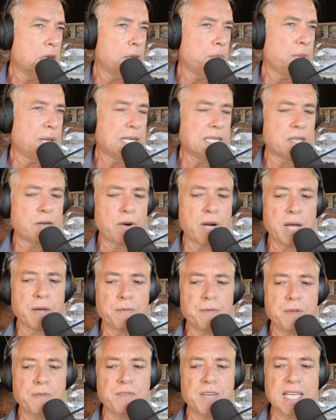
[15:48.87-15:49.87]
placed around
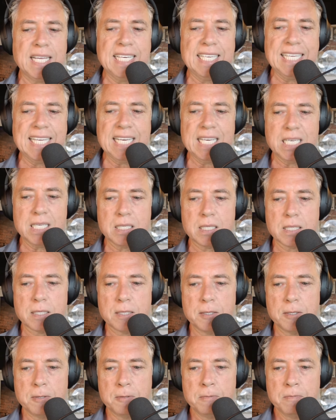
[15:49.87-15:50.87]
15 years.
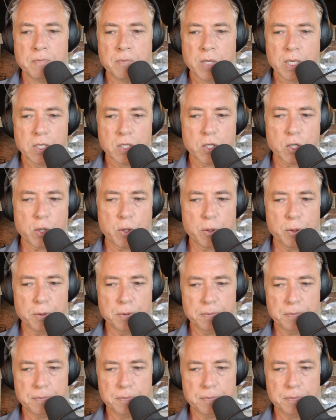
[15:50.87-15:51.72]
So